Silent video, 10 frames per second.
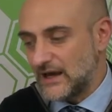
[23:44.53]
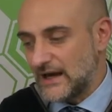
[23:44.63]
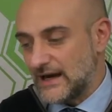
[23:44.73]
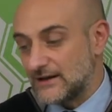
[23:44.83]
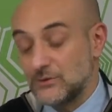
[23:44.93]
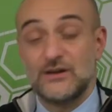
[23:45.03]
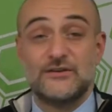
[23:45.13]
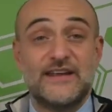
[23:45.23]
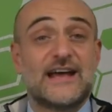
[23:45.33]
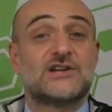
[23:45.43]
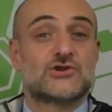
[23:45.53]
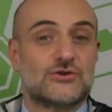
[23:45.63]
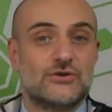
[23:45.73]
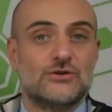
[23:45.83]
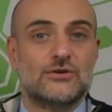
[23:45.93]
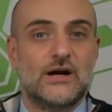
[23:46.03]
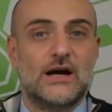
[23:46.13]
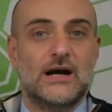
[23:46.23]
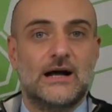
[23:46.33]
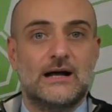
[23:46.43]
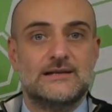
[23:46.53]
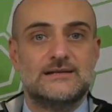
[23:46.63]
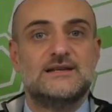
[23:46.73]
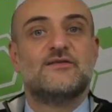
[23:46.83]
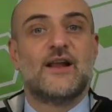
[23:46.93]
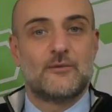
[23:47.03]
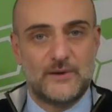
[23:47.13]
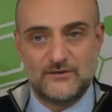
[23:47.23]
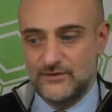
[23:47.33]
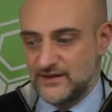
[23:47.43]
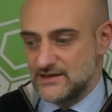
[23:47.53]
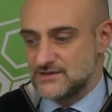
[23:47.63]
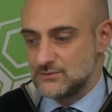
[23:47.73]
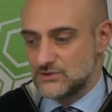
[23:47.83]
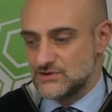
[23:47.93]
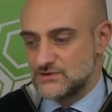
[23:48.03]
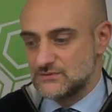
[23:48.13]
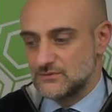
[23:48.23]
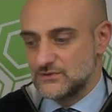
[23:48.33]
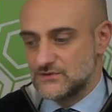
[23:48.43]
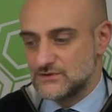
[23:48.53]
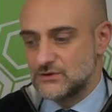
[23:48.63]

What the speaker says: And well, the natural development for this was